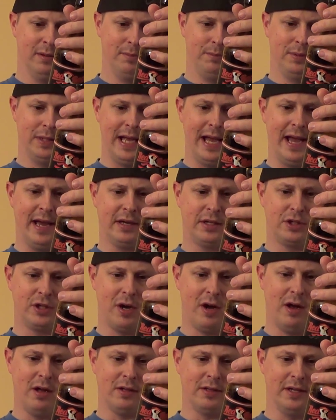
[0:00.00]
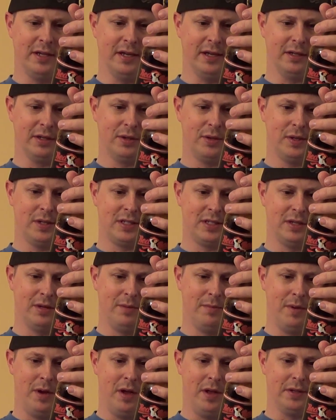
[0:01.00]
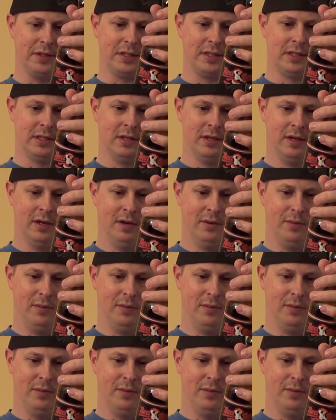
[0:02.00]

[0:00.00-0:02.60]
black chocolate, and crystal malts,